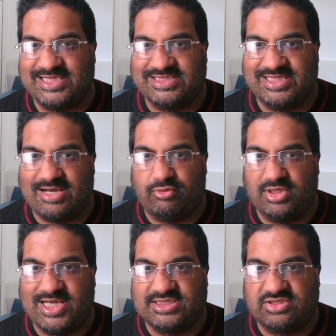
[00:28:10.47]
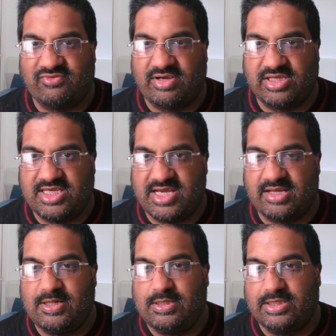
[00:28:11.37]
that will last around a year.
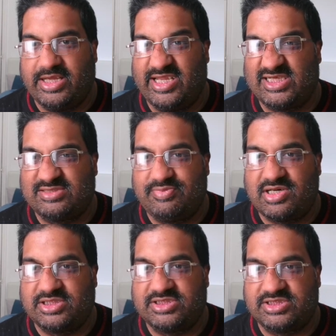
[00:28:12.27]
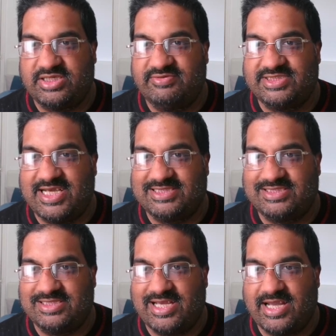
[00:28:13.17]
An Xbox Series S
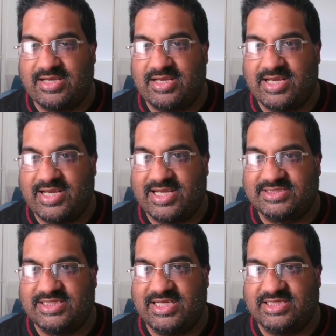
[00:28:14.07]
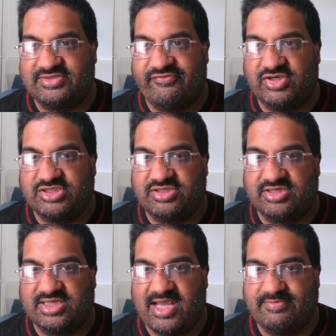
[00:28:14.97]
and X and S version of
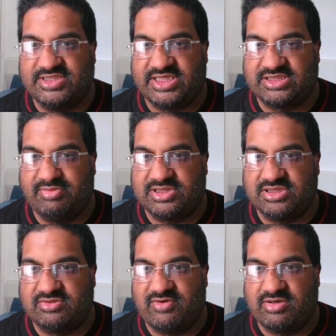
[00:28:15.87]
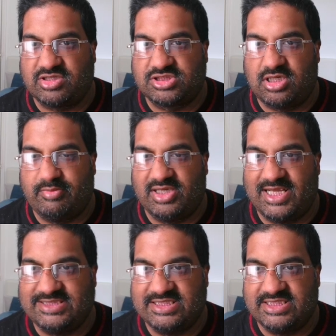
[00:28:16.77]
the game is expected around October
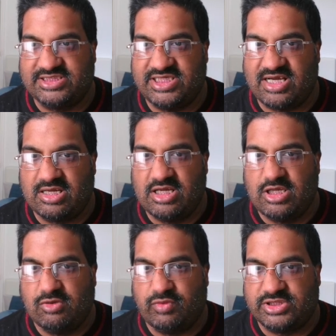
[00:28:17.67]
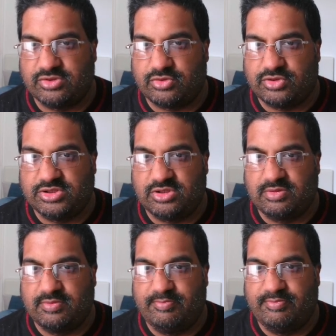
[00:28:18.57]
later this year, which would
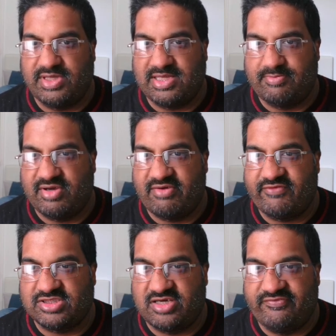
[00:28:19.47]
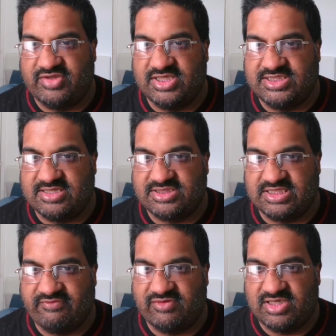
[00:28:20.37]
also be the perfect time for the
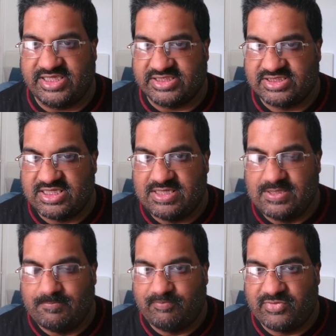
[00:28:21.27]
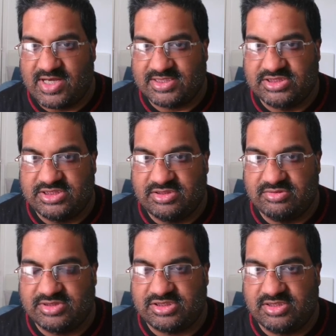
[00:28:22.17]
DLC release. Thanks
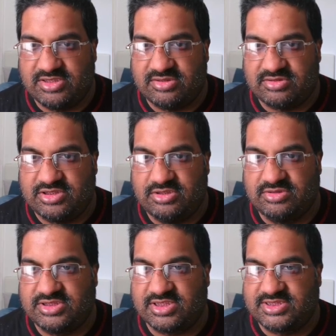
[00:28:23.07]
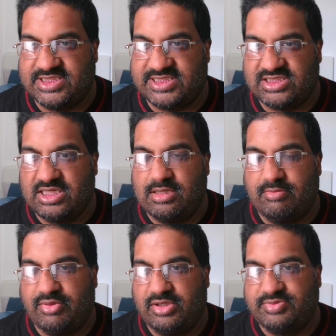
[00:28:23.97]
to Silent Hill 2's success,
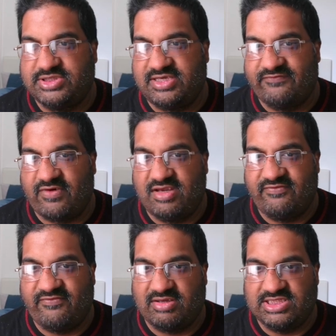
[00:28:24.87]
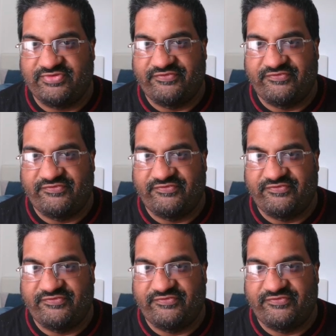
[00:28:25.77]
Blooper Team finally found its